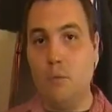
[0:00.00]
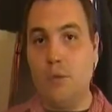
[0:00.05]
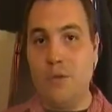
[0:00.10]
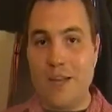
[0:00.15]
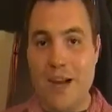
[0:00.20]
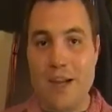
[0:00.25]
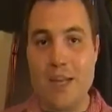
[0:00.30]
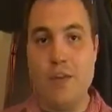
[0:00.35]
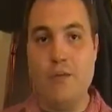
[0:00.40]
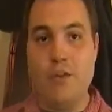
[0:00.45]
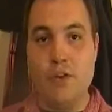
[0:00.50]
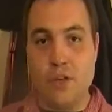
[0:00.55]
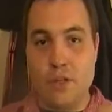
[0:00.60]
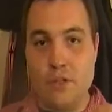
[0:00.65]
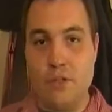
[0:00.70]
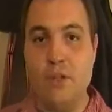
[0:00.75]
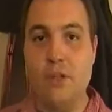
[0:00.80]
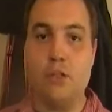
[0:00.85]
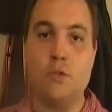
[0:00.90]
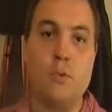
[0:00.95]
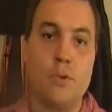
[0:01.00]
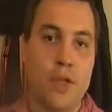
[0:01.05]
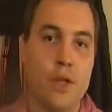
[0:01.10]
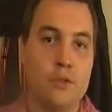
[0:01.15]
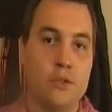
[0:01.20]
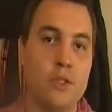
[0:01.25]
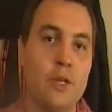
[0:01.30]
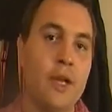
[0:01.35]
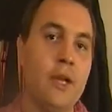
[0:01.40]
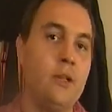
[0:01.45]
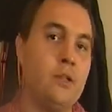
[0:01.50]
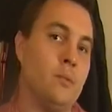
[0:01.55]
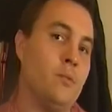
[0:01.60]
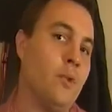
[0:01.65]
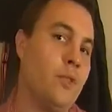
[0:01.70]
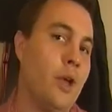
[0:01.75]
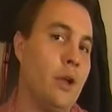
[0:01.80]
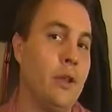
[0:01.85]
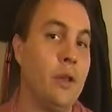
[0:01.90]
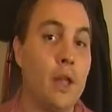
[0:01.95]
without
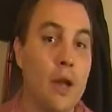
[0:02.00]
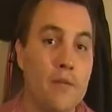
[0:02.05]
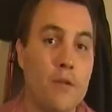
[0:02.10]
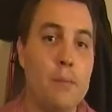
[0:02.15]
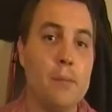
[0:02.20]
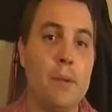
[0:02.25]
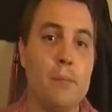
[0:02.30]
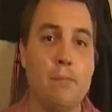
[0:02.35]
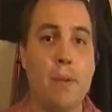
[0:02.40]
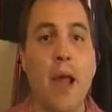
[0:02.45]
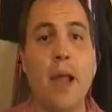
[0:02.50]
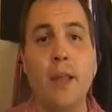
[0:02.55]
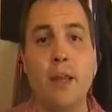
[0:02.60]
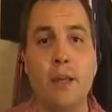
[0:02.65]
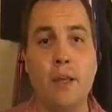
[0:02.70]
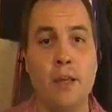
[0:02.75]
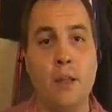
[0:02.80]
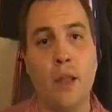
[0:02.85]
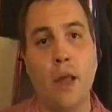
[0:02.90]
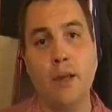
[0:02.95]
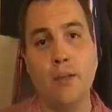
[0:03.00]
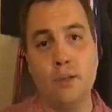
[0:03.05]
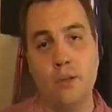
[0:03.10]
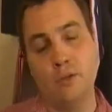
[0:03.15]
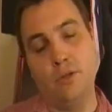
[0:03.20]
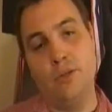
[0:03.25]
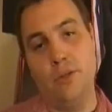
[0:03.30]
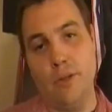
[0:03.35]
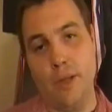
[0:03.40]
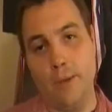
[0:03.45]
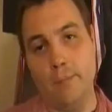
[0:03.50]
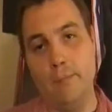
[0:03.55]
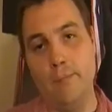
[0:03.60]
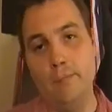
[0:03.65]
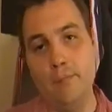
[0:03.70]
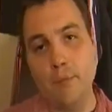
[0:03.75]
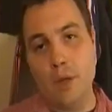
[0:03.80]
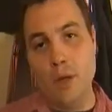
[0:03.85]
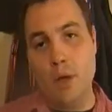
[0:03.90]
statism, without a government backing and licensing them.